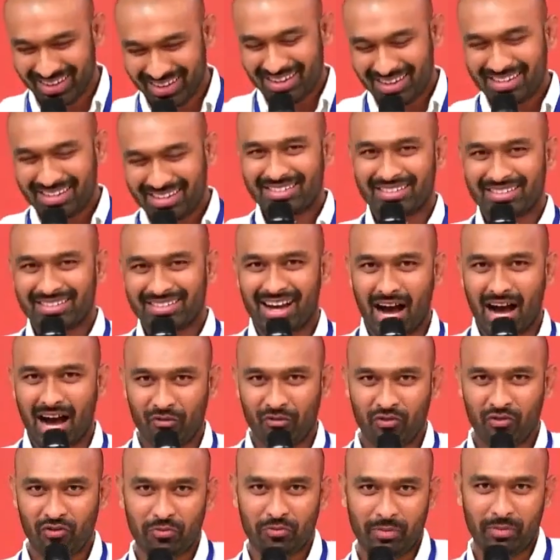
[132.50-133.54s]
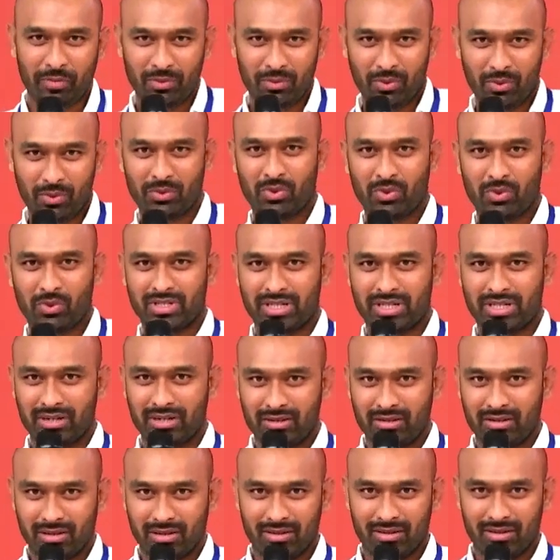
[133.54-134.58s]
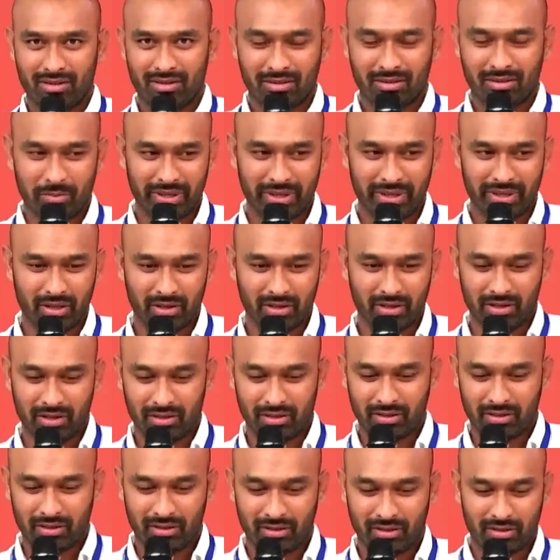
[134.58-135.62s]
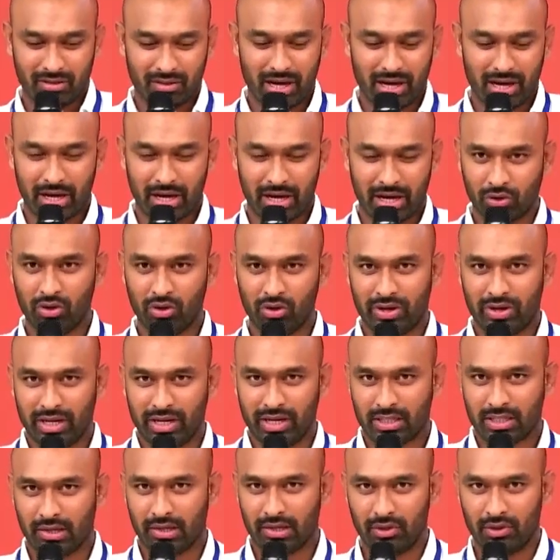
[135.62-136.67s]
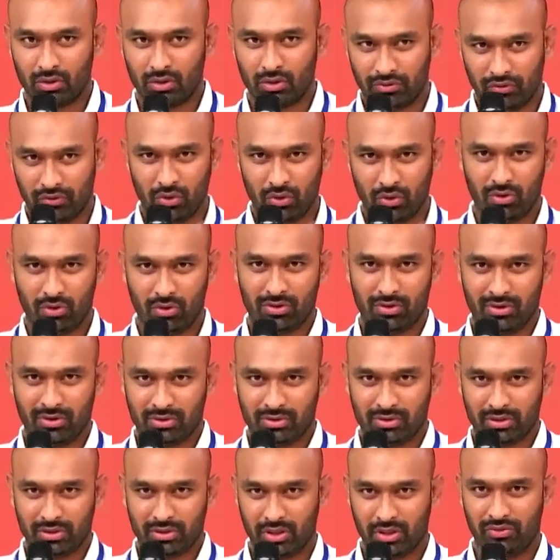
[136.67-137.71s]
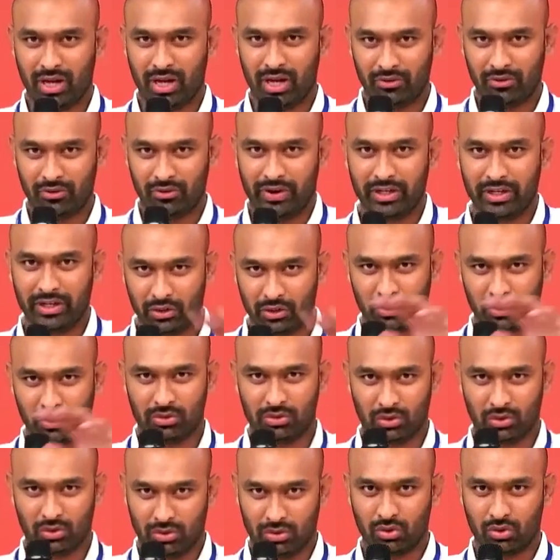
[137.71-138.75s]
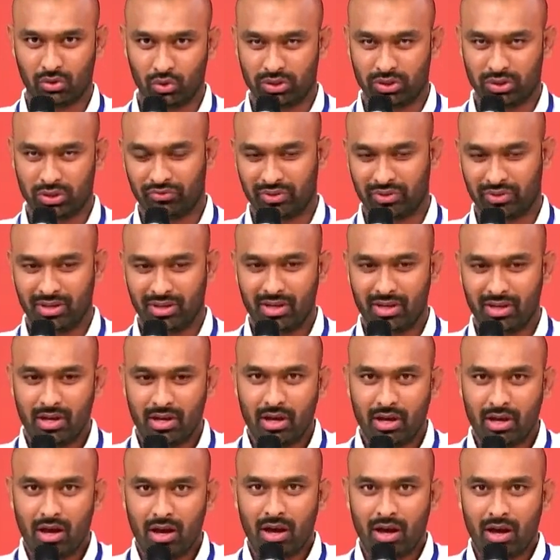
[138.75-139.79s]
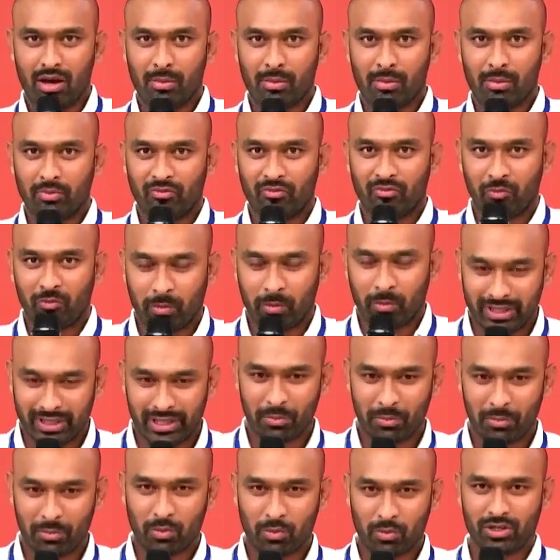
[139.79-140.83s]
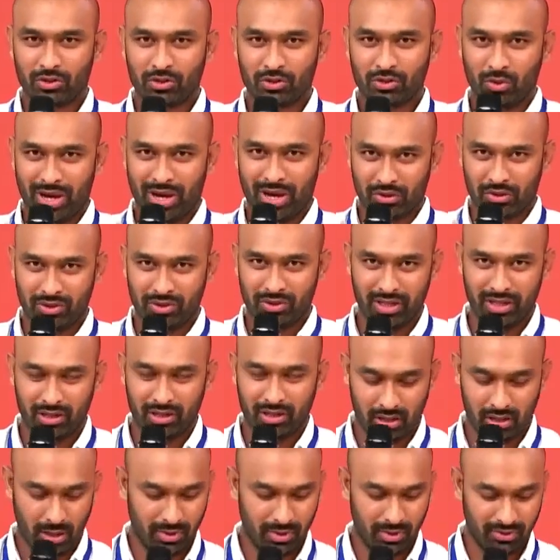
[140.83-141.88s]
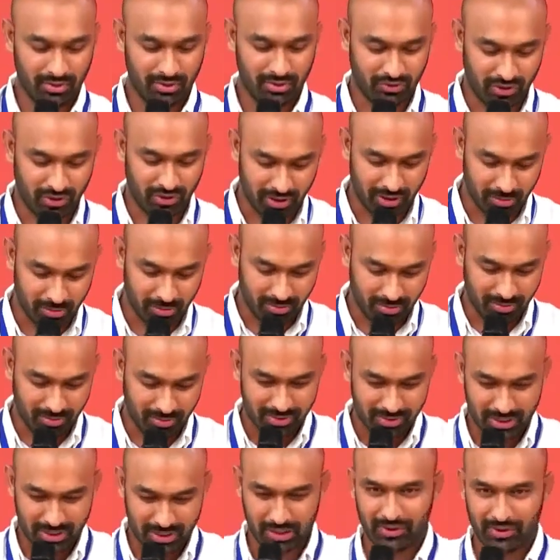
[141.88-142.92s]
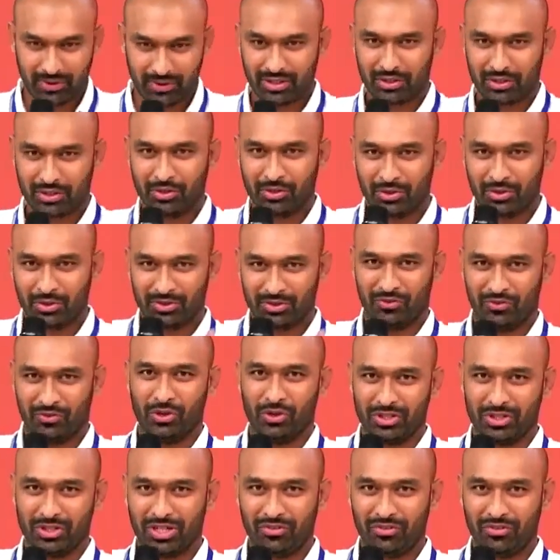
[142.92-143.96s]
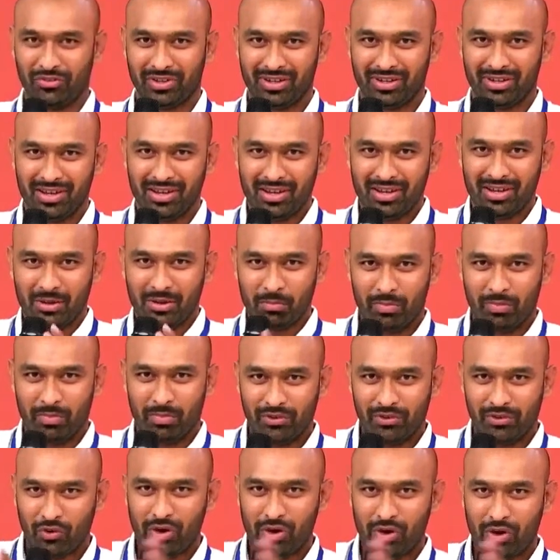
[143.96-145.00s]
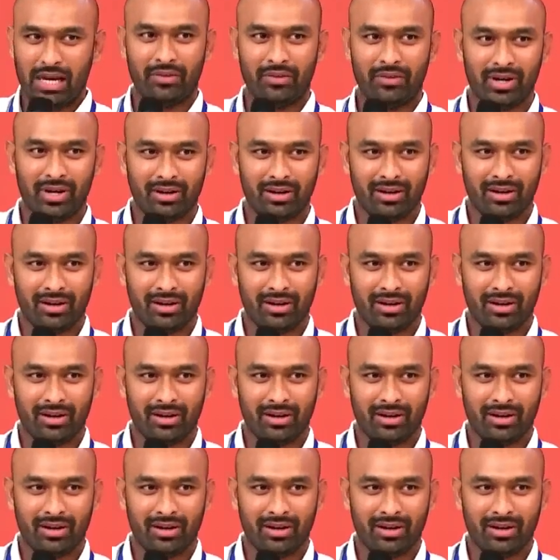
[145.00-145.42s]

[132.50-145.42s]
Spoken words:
She said, half of my work was done by the, I told you, right, 7 to 4 shift and 5 to 2 shift. By the employees who actually coming from 7 to 4 shift, before 11,